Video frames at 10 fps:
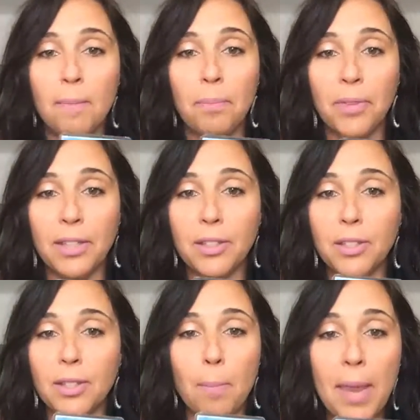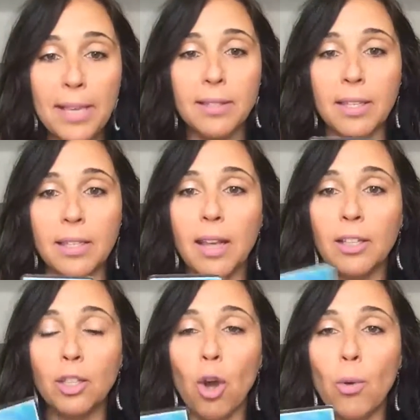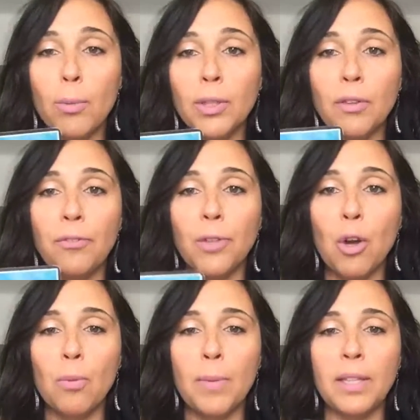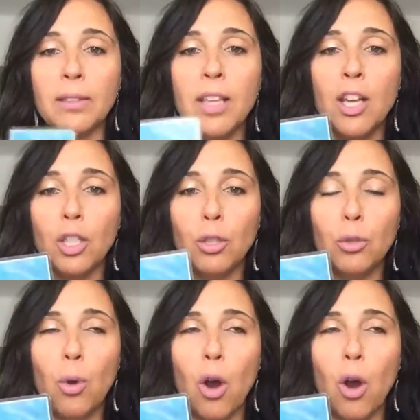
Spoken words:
It's amazing. And going with the flow means you are